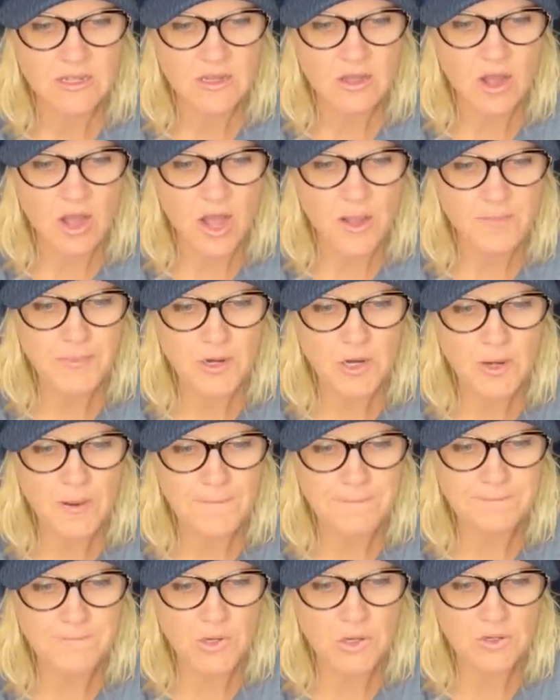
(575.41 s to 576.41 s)
copper
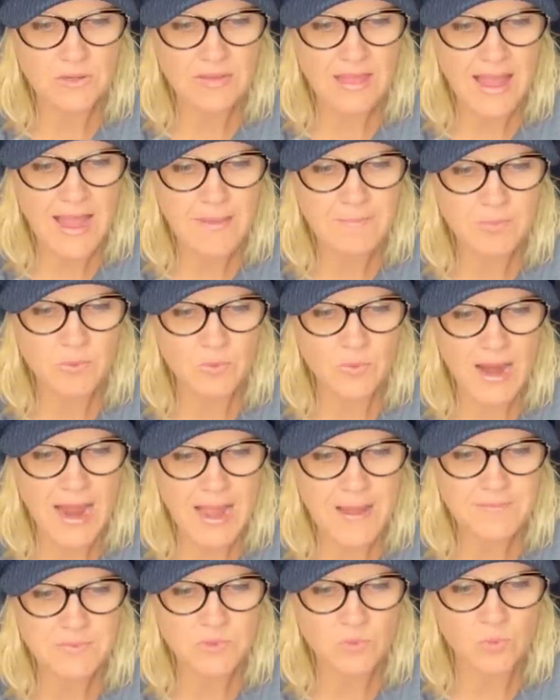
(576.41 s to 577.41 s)
burlap
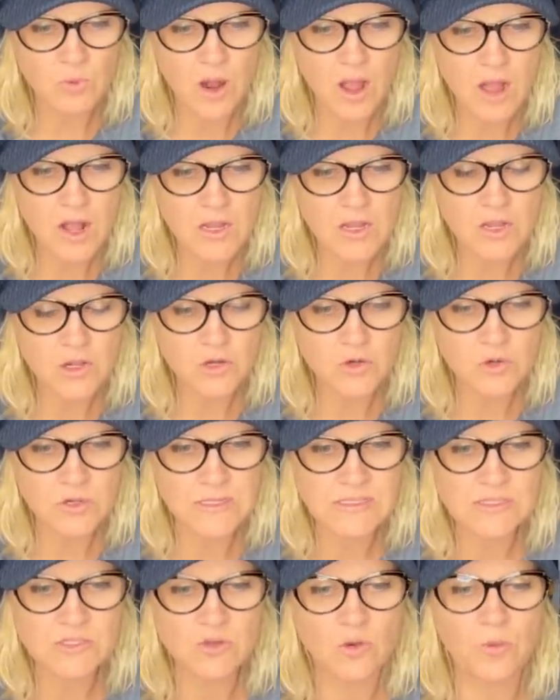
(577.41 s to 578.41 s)
wrapped rock
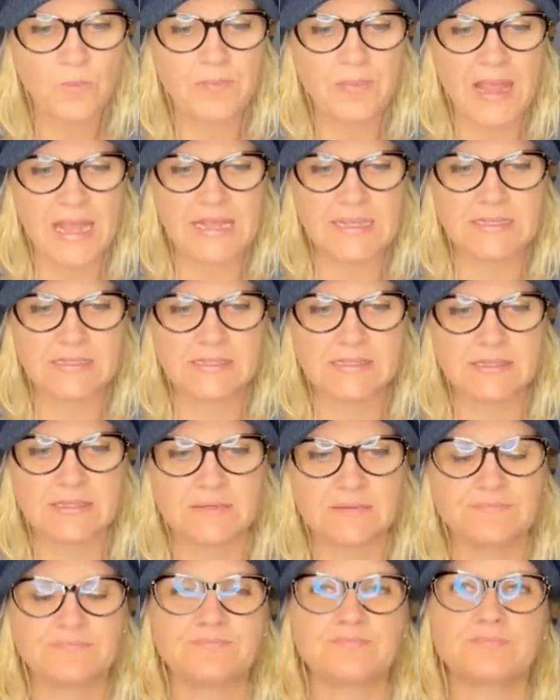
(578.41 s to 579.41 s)
crystal base.
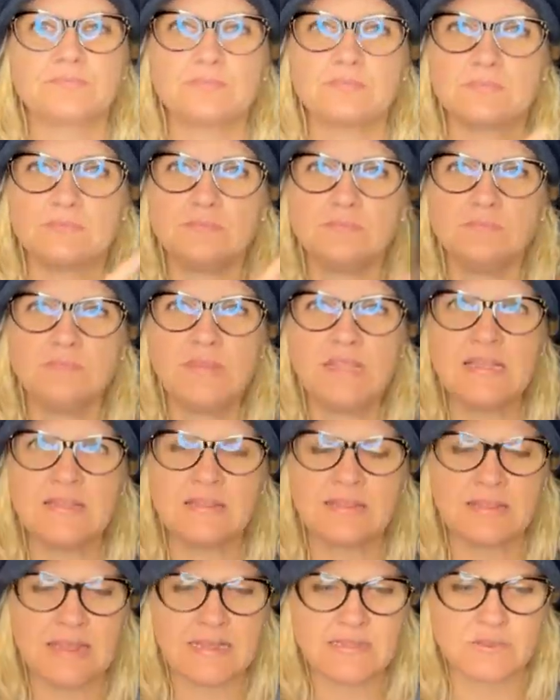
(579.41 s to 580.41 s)

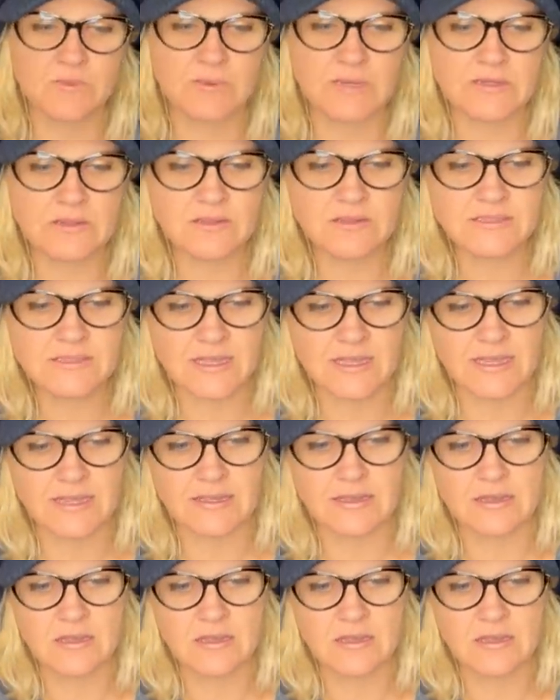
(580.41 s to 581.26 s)
That's what it looks like.